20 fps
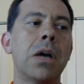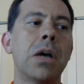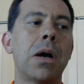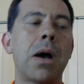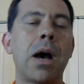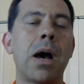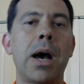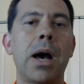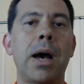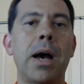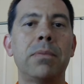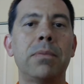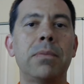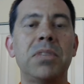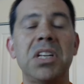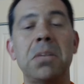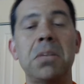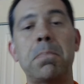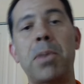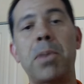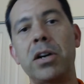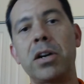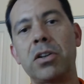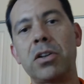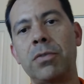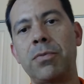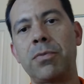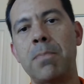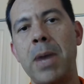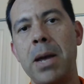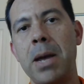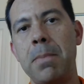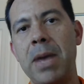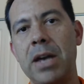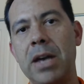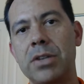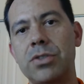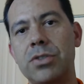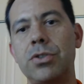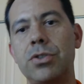uh, did part of my
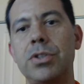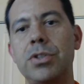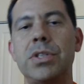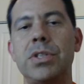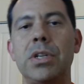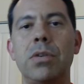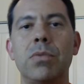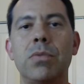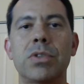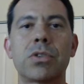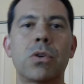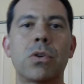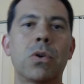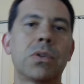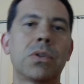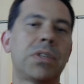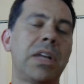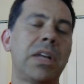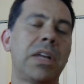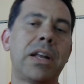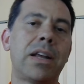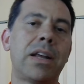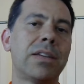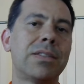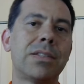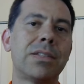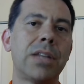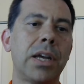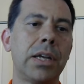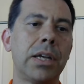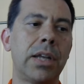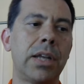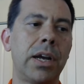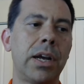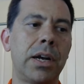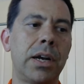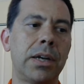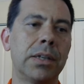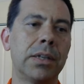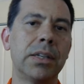master's in Wisconsin. Then I stayed
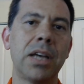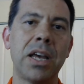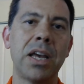there.